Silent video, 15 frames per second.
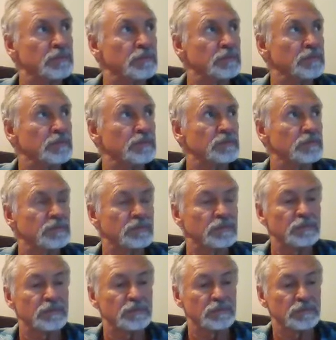
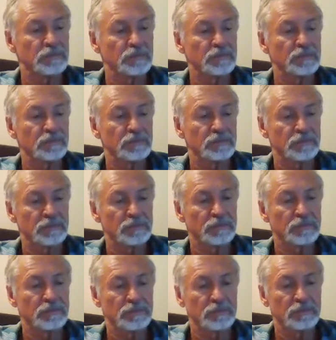
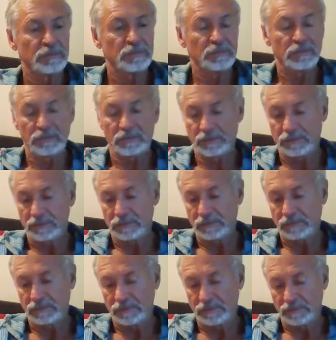
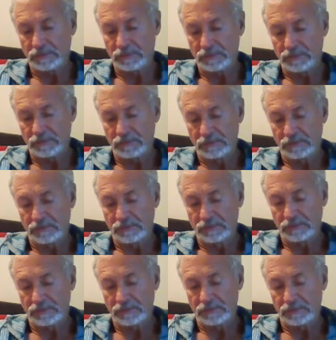
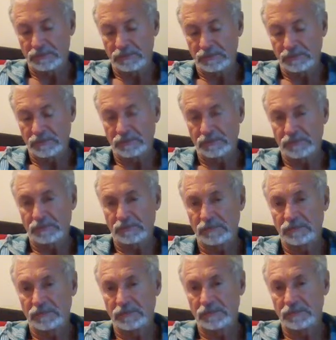
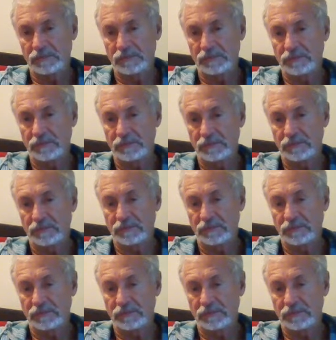(not speaking)